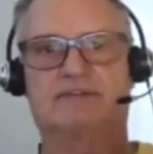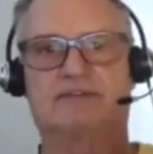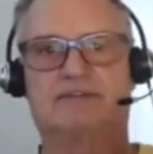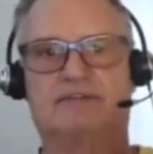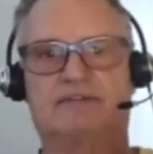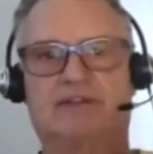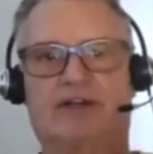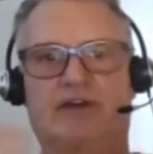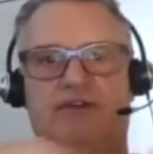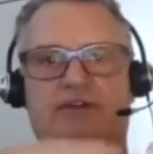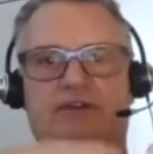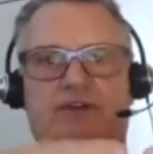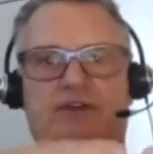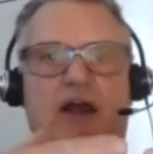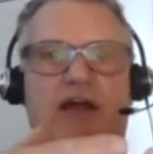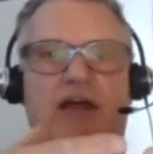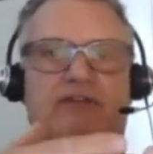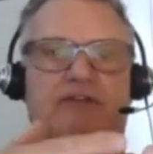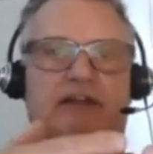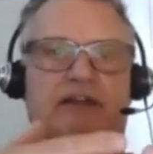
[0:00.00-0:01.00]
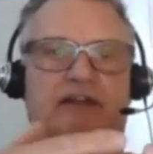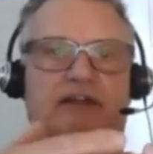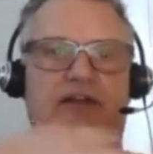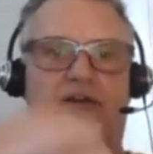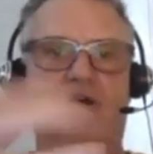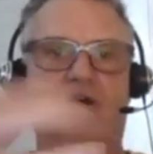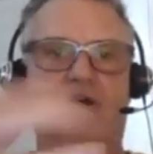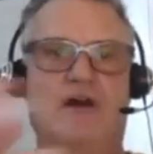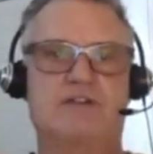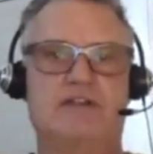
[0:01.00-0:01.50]
They're striving. They're
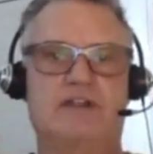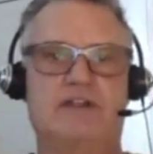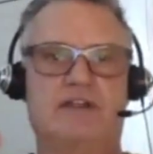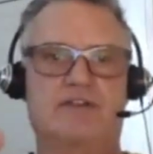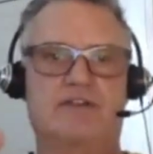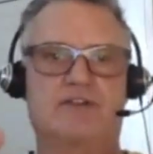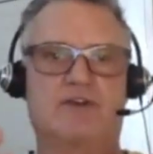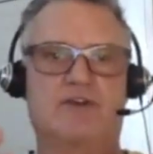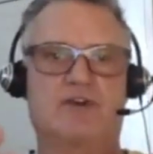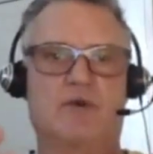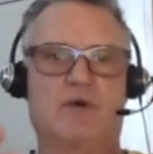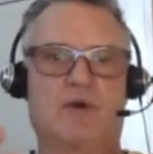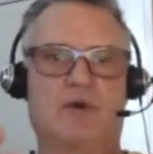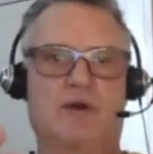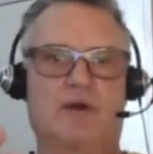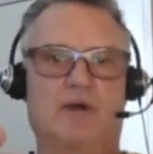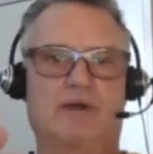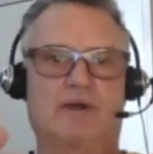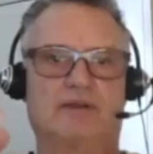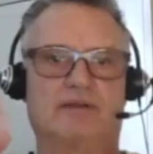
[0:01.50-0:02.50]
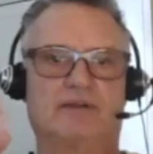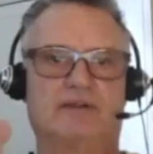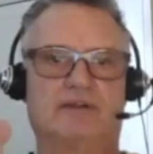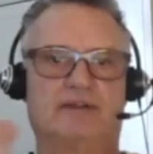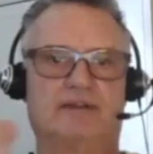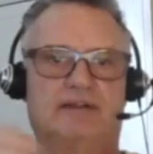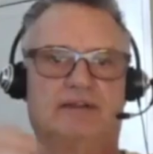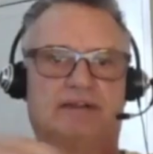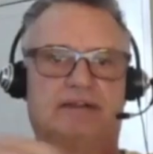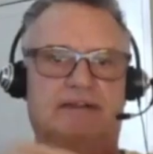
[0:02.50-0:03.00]
causing discord.
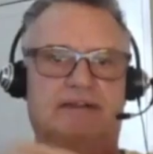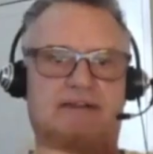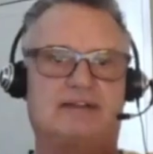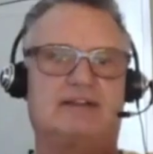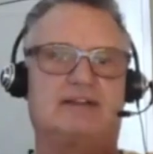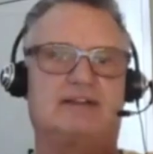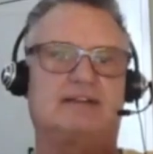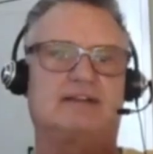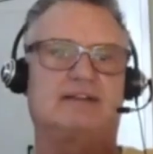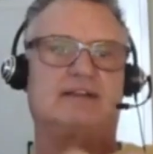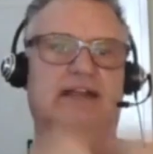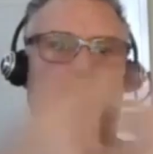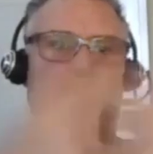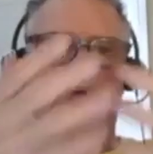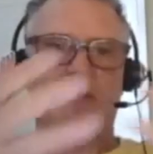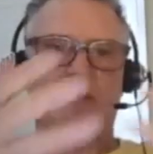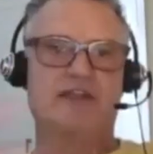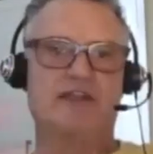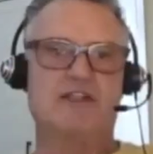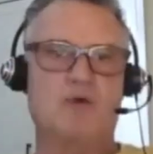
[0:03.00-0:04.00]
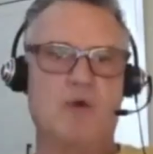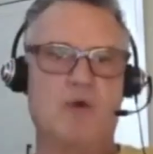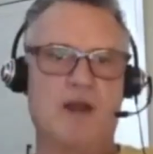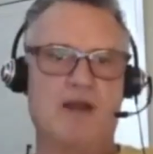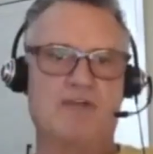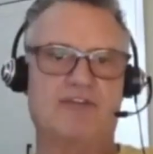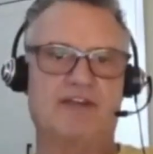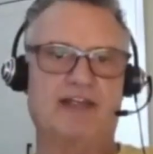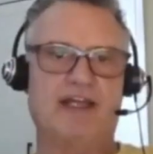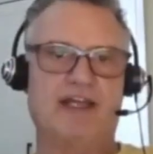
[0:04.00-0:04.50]
They don't meet the
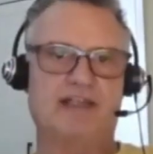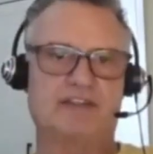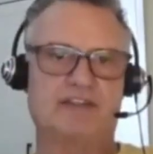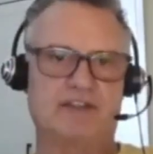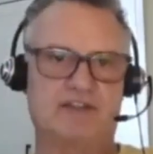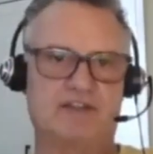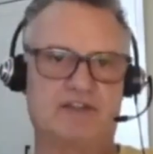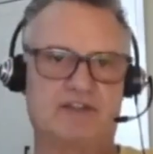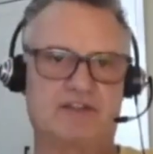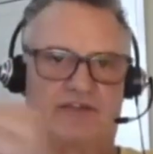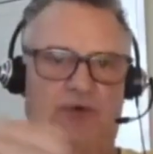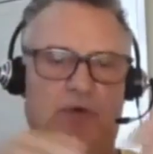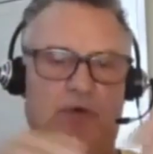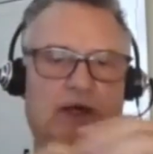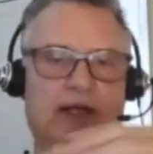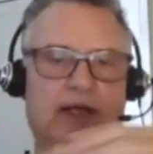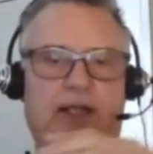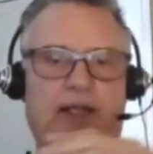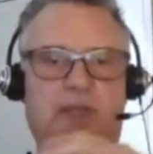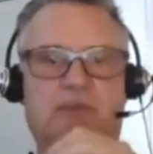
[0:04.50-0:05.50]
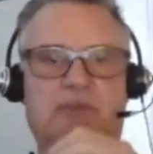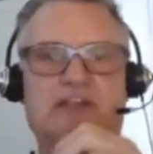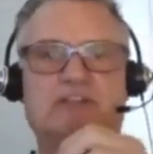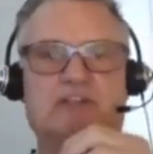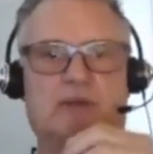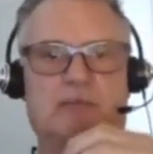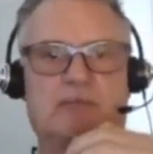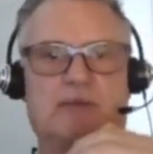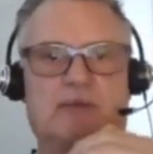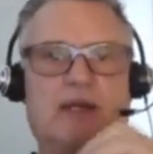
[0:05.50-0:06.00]
qualifications for a bishop,
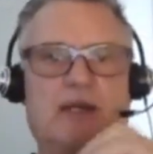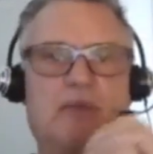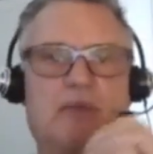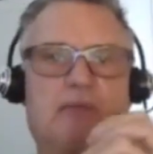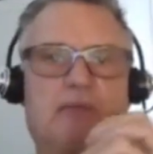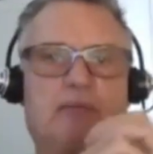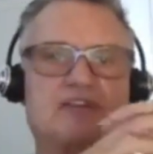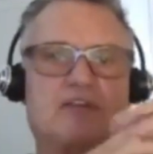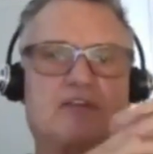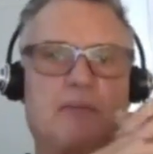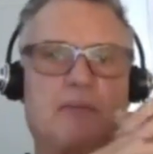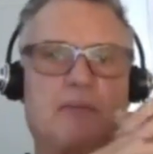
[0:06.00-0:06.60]
an episcopate.